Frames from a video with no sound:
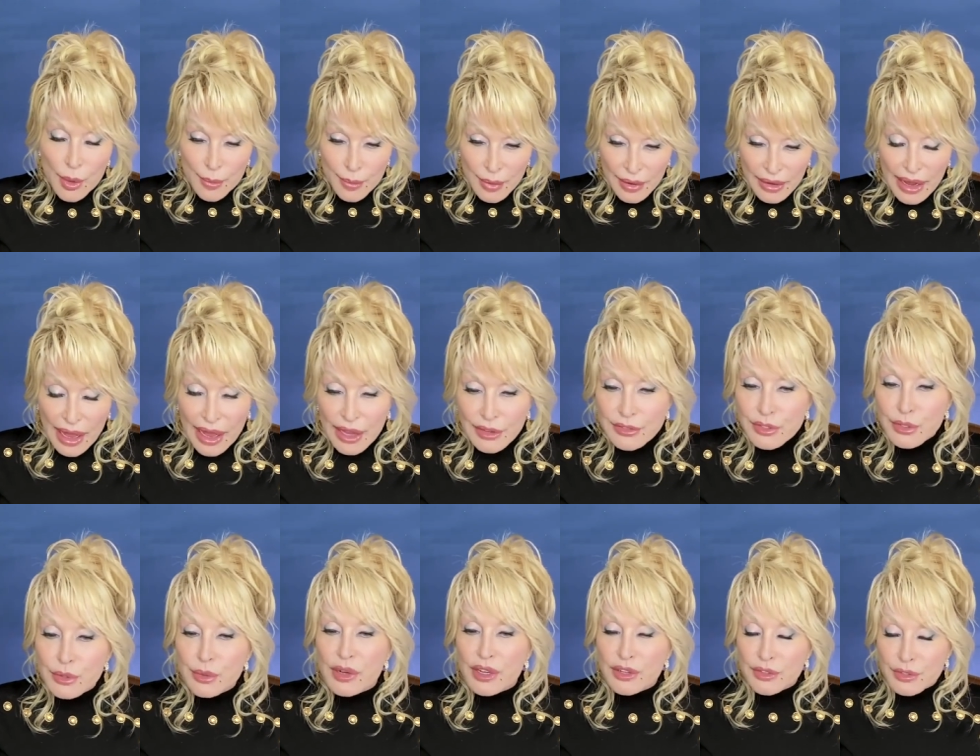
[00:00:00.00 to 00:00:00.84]
But I
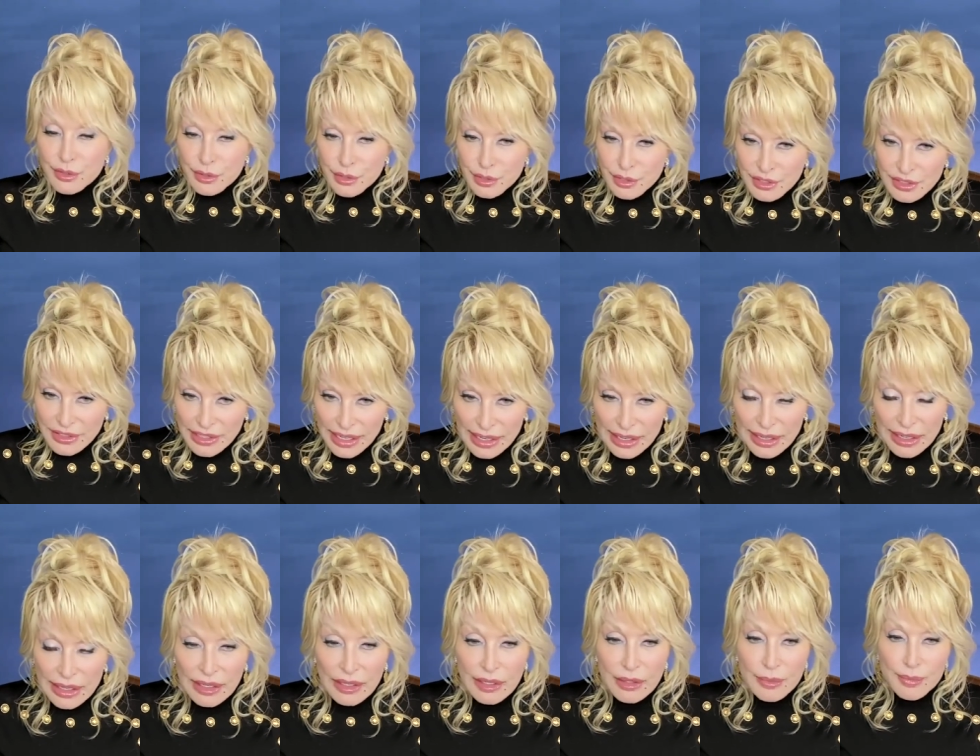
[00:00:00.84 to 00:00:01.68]
do
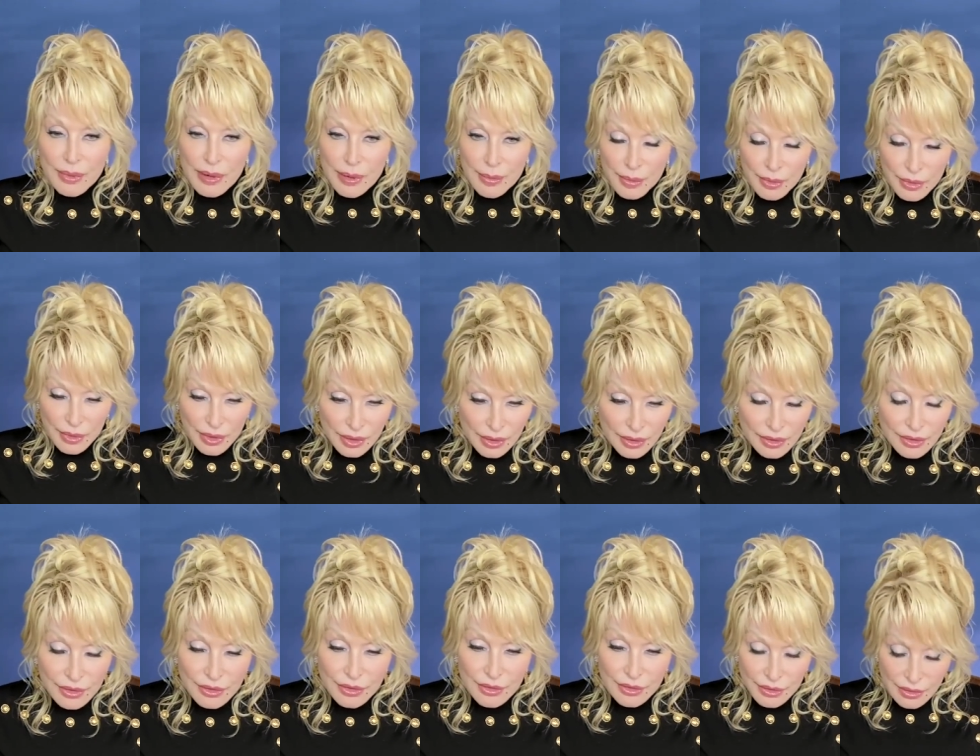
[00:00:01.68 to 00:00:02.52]
understand people
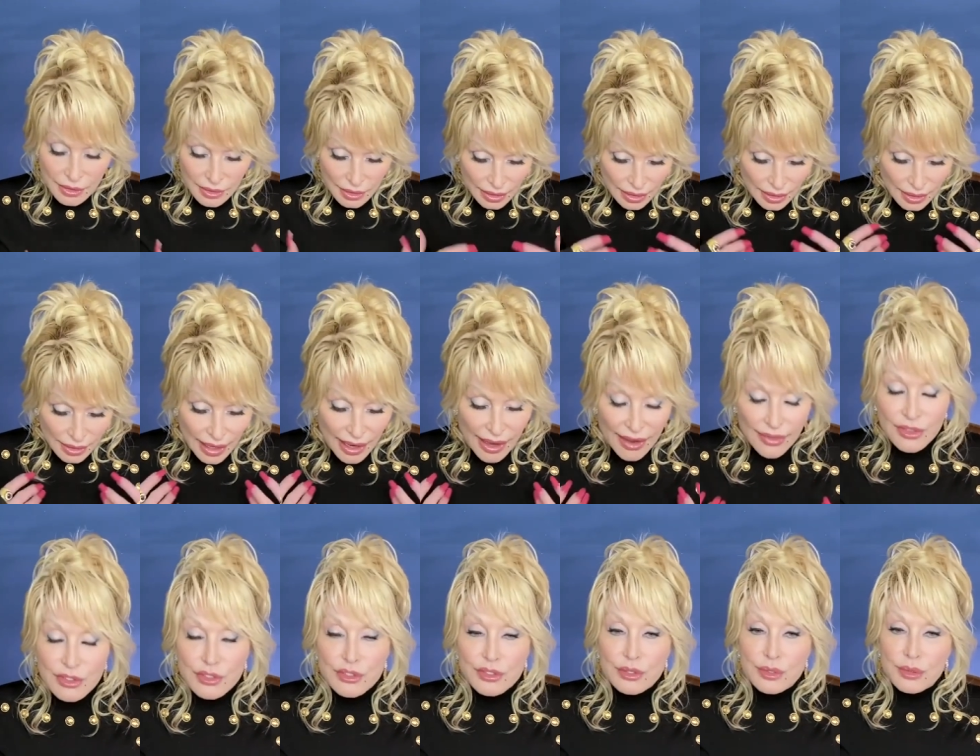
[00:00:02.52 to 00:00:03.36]
uh,
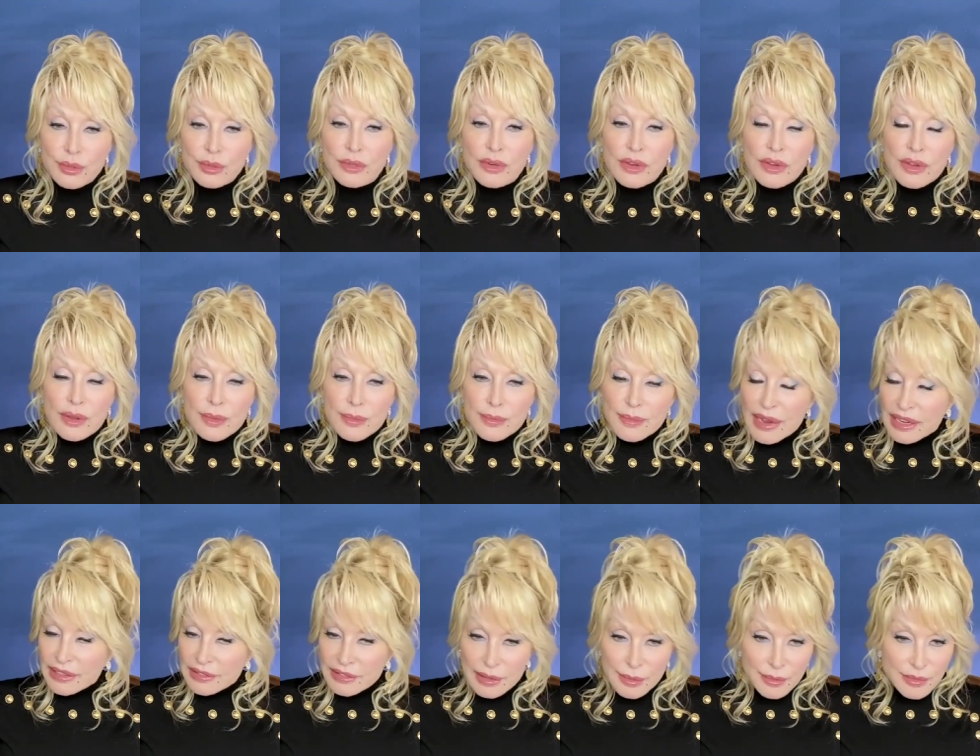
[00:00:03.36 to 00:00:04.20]
having to
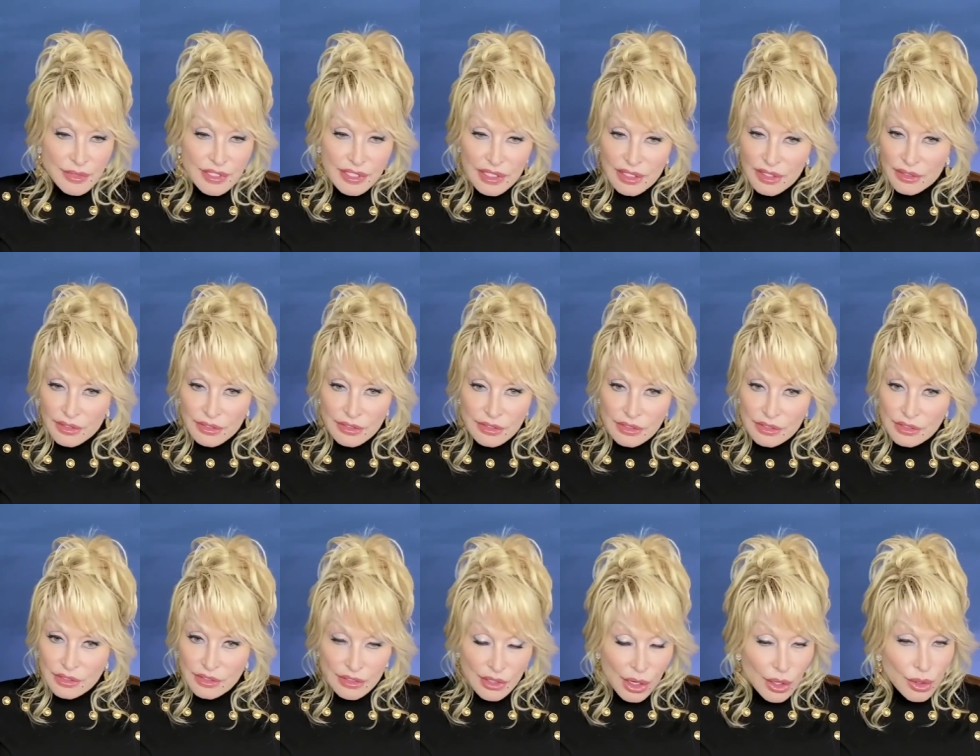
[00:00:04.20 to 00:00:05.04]
make themselves
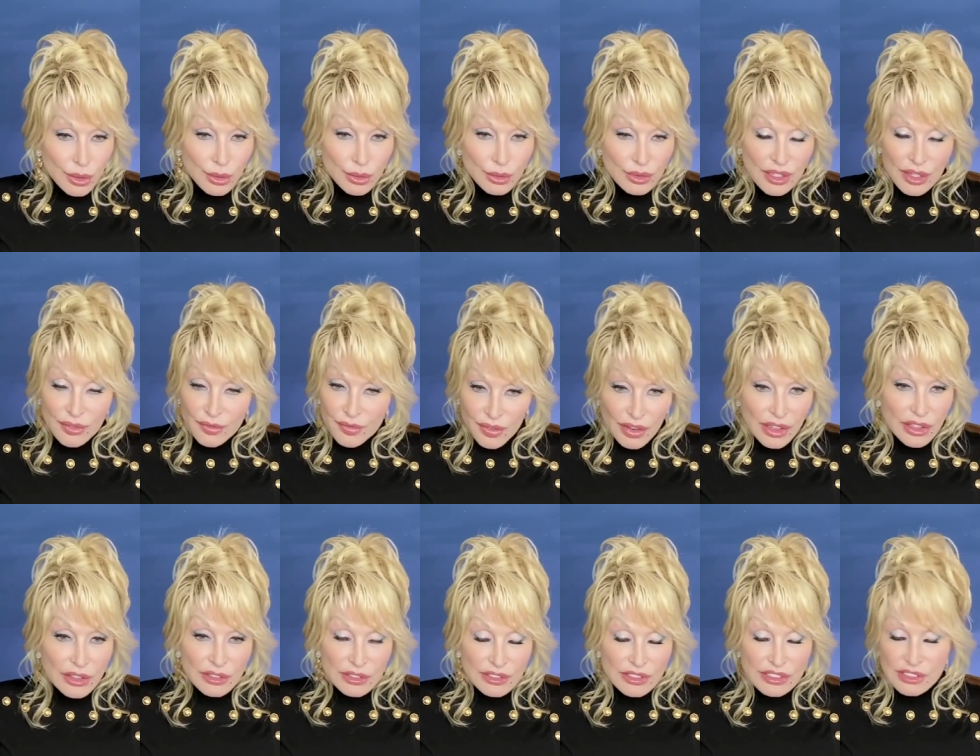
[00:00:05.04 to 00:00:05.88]
known and
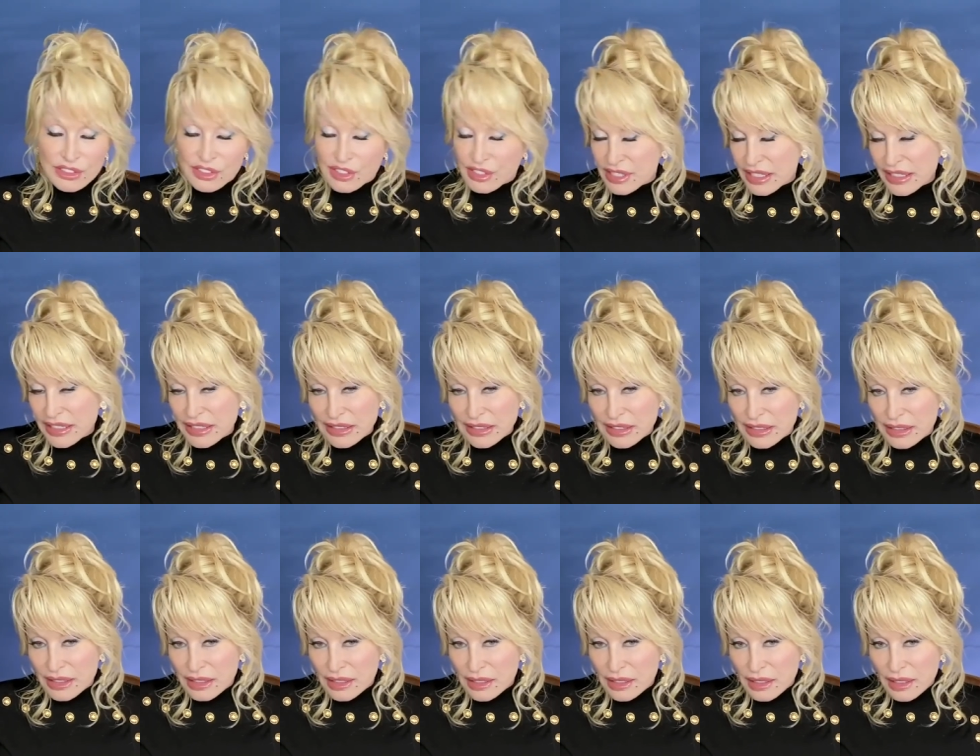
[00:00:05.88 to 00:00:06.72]
felt and
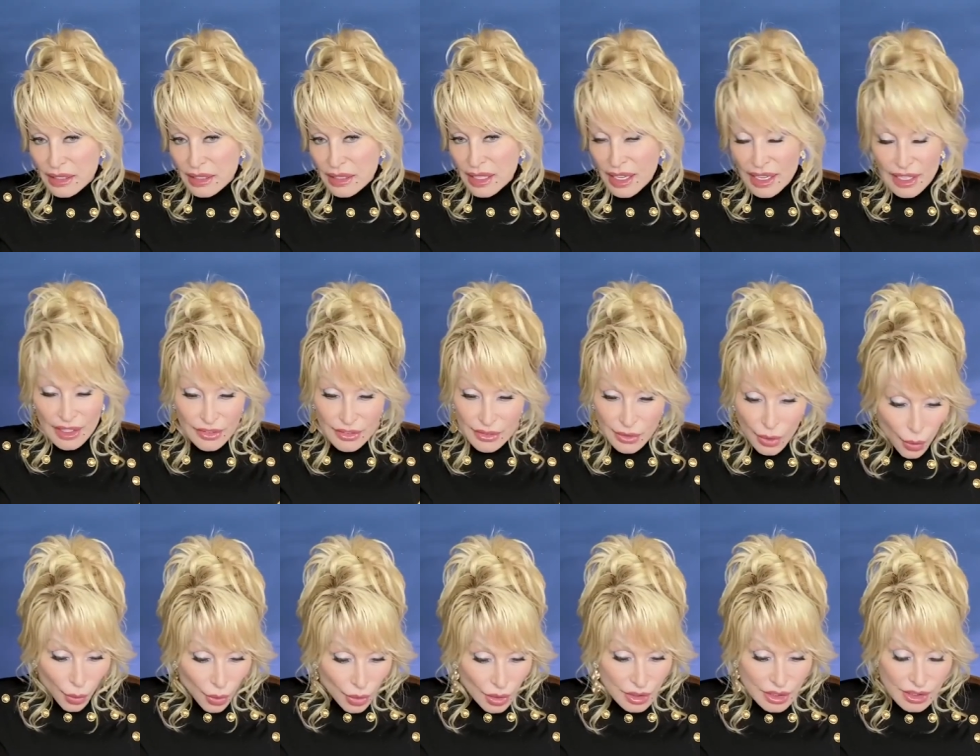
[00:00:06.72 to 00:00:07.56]
seen. And of
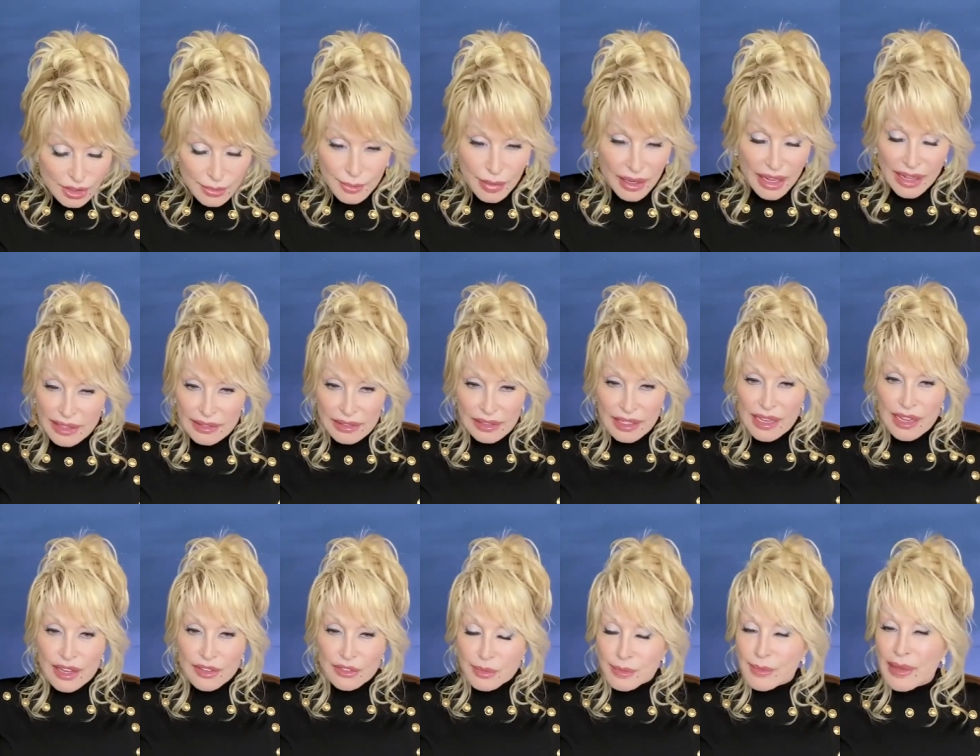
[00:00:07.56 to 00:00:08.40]
course, Black
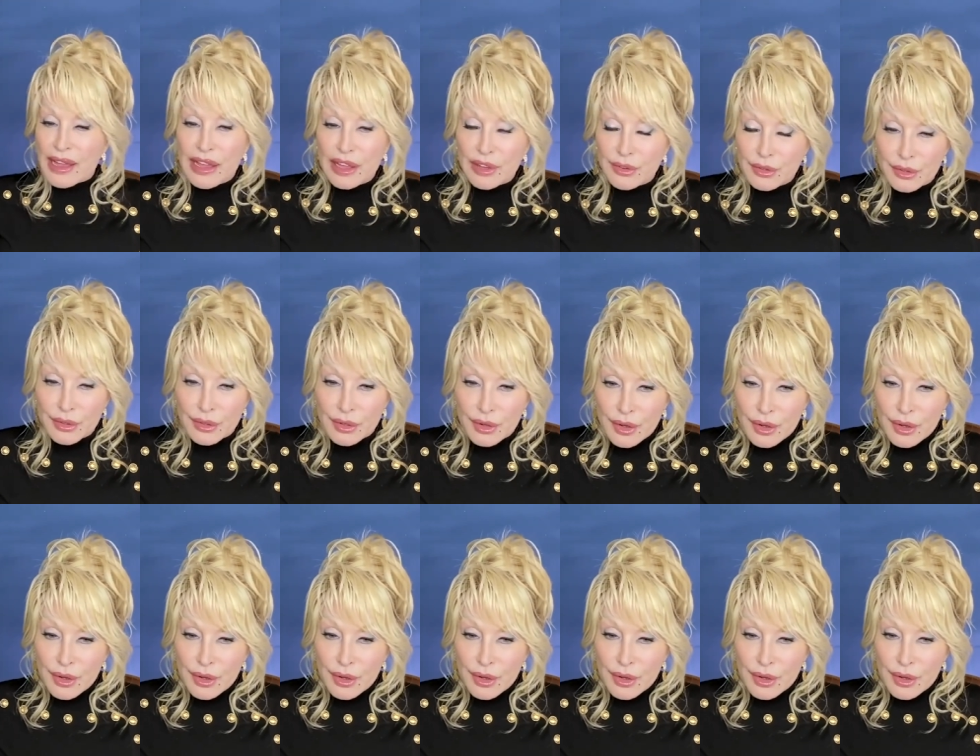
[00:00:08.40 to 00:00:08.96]
Lives Matter.